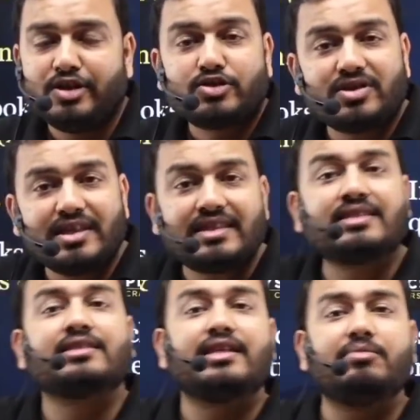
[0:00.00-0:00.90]
So this
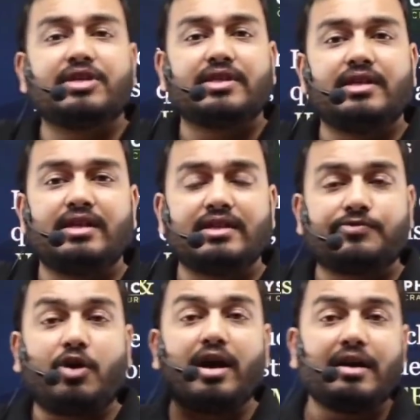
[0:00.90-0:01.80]
study material is
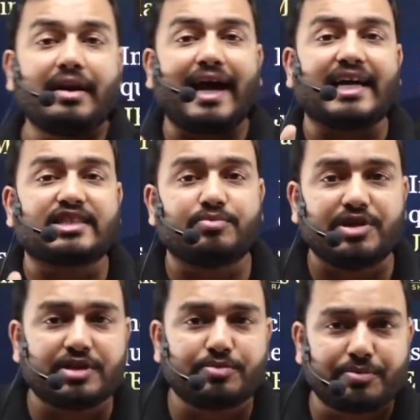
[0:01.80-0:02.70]
for last
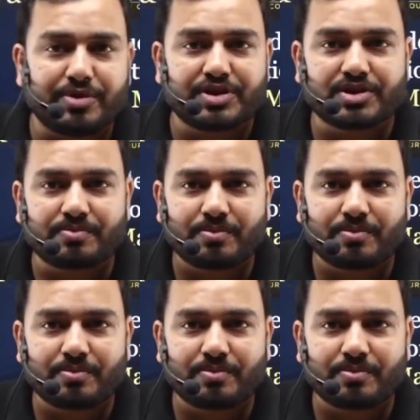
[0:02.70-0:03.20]
minute preparation.